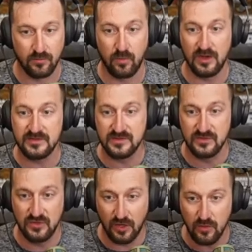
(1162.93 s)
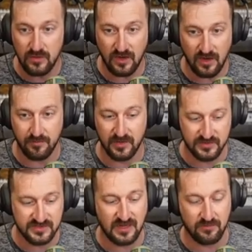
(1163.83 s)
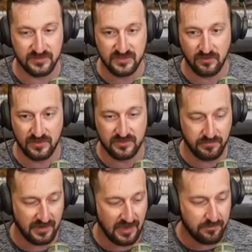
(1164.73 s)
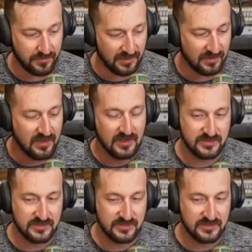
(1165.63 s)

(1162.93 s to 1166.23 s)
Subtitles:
There was no commerce that was going to be happening.